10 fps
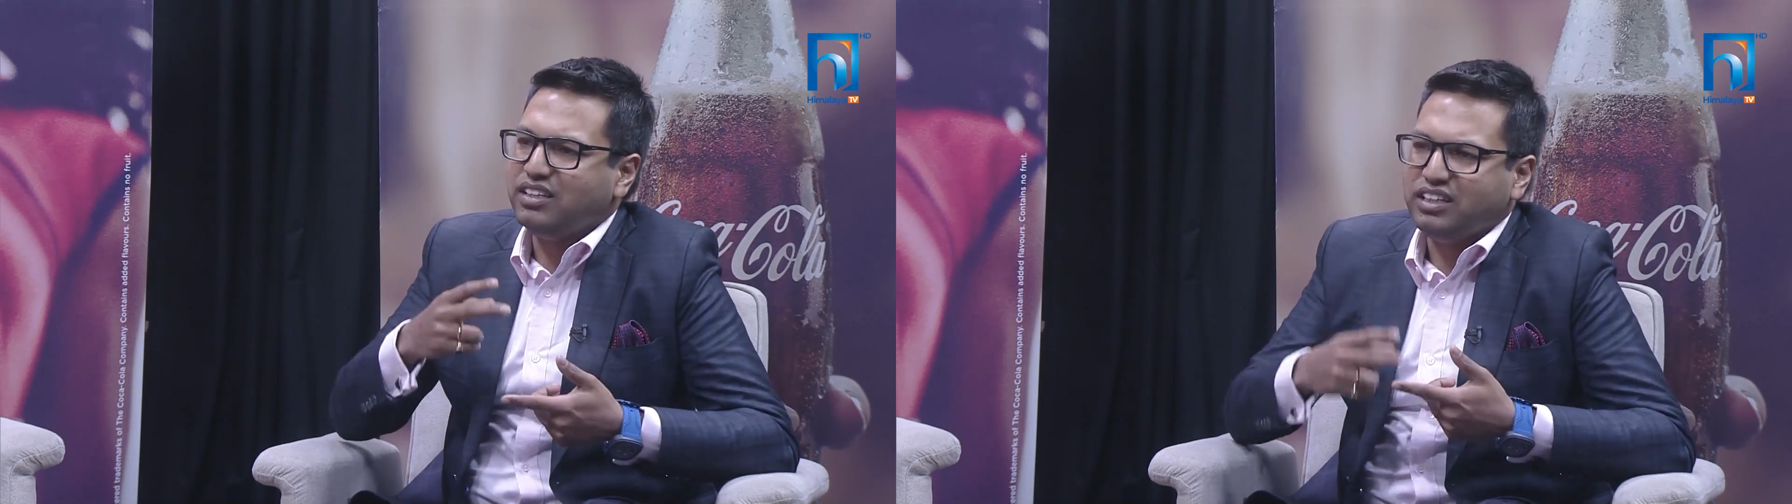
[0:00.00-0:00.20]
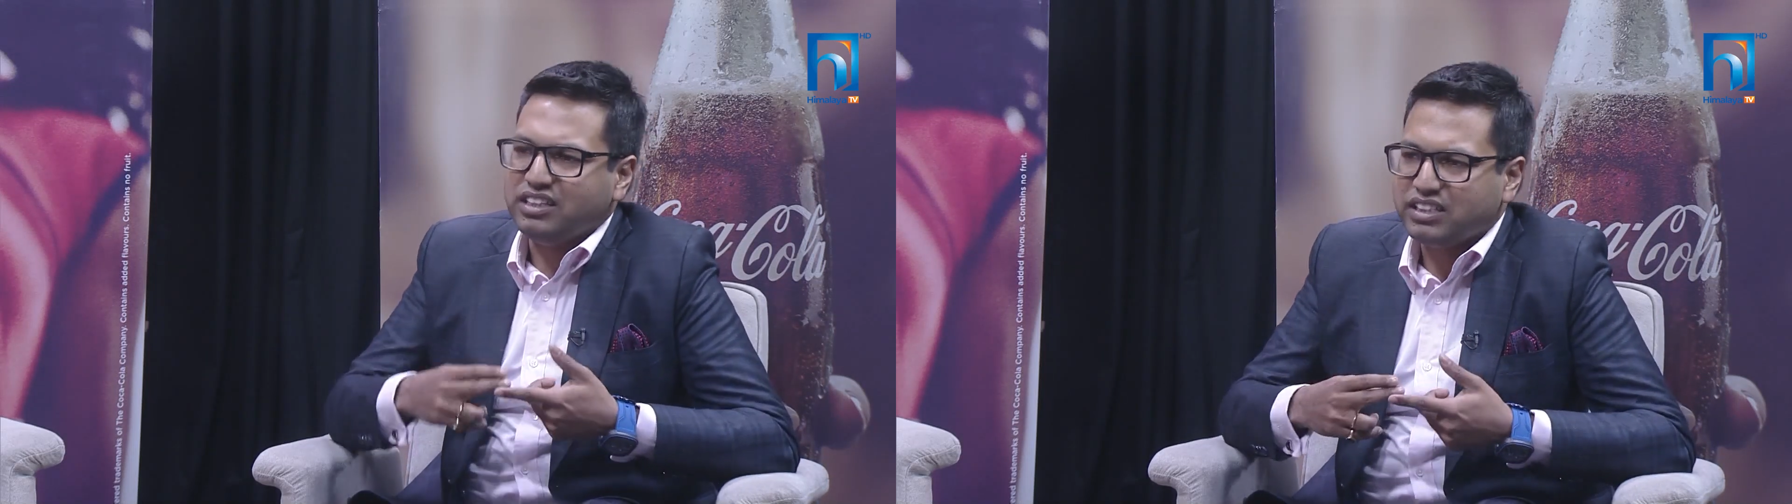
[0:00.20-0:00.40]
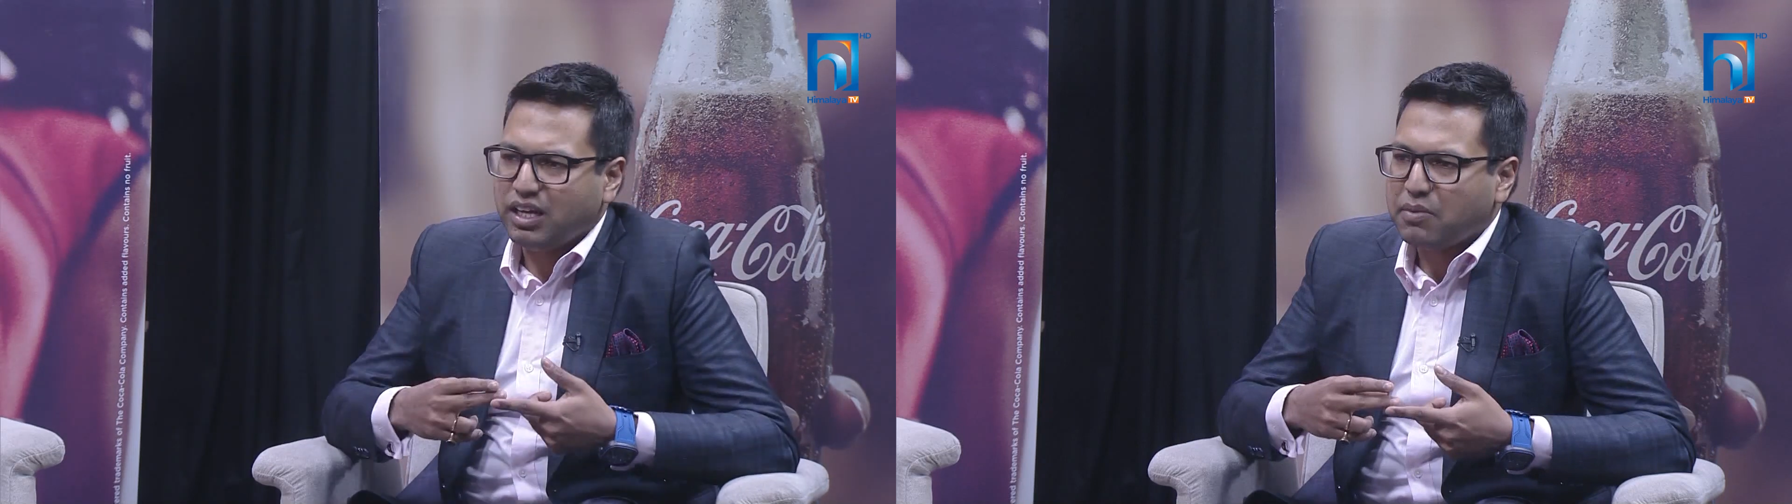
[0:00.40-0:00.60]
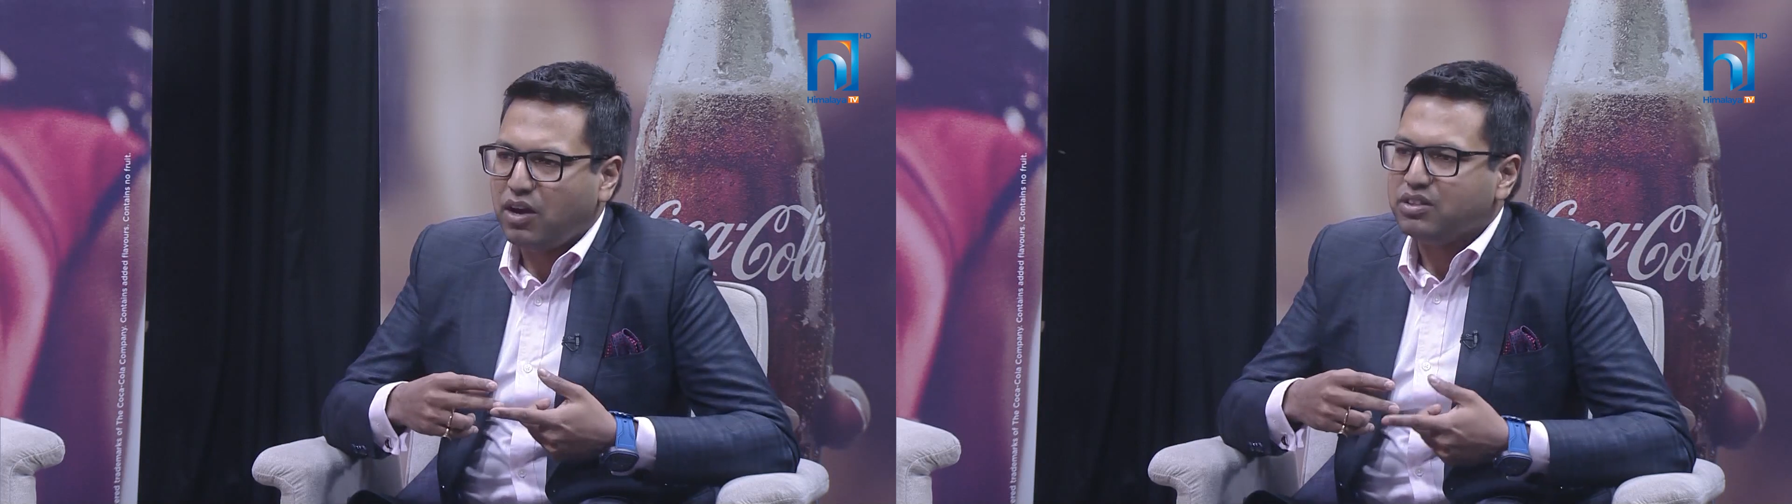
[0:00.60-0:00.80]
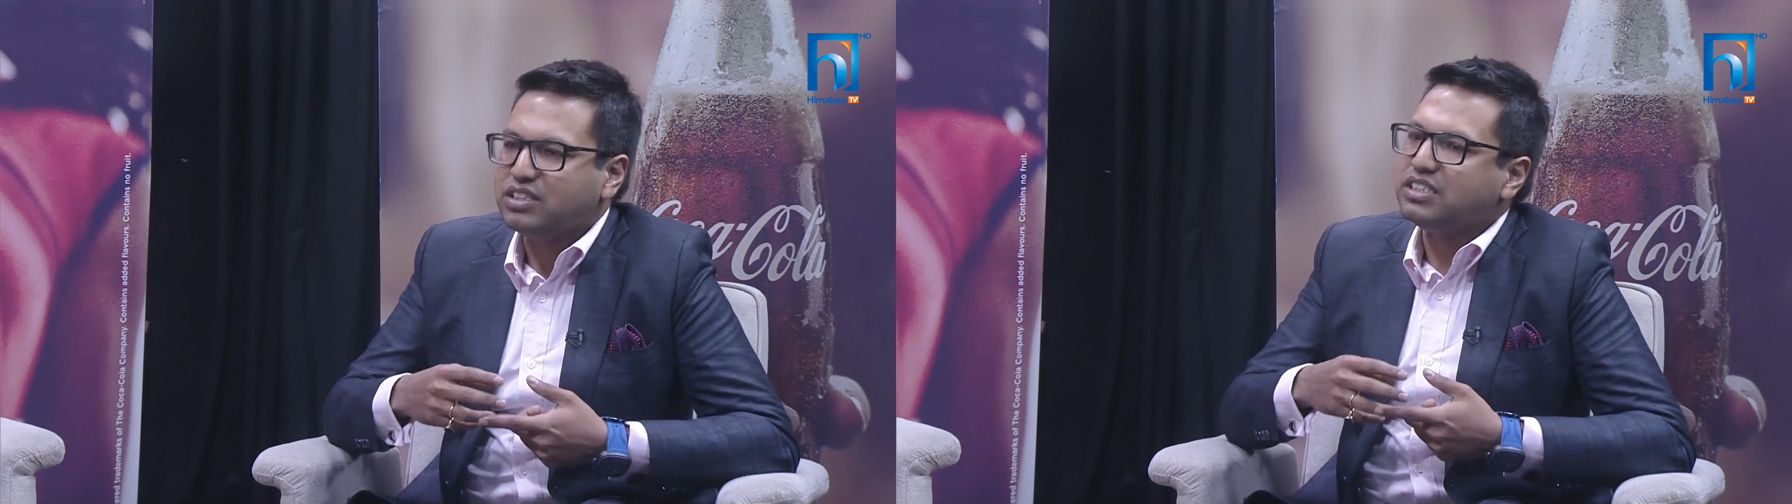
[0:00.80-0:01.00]
they need step
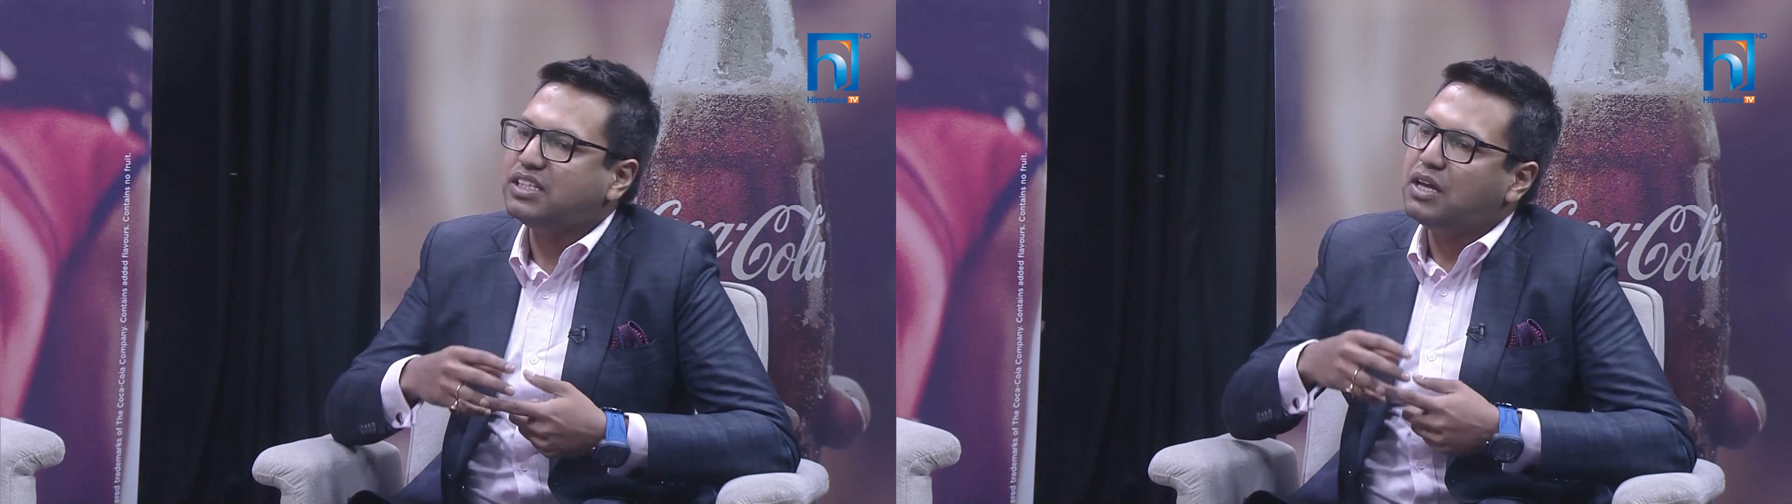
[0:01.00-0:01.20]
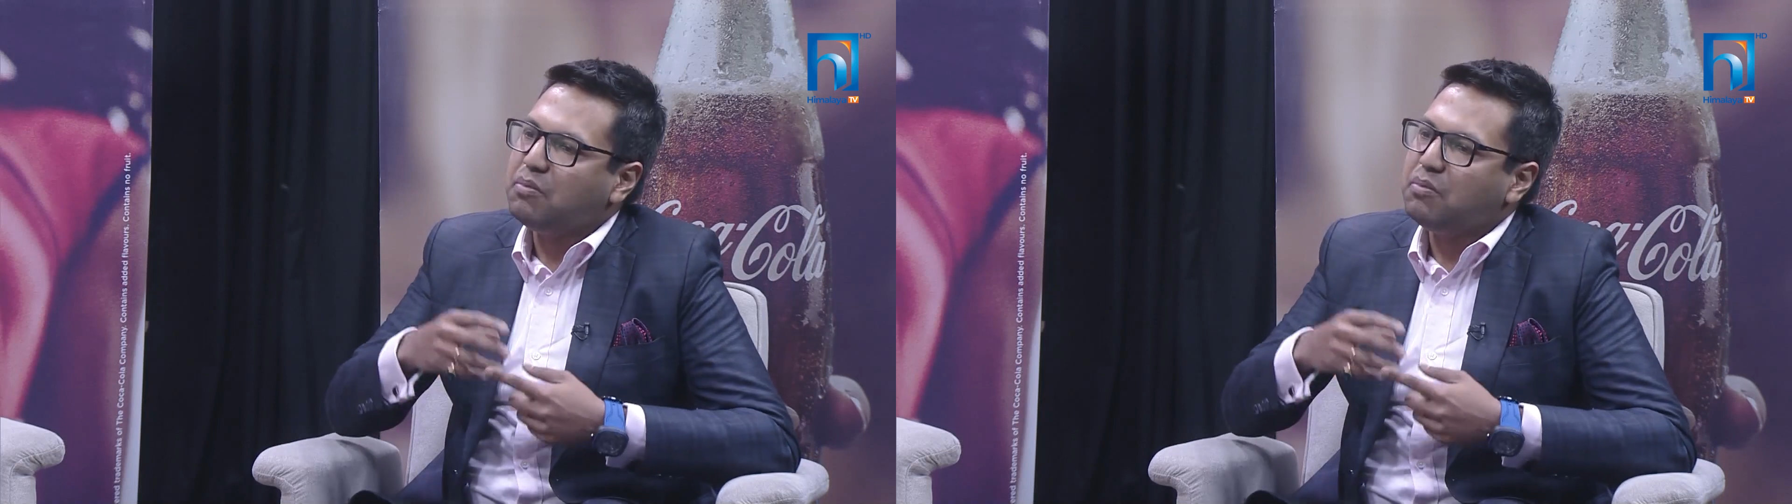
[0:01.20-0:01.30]
counters.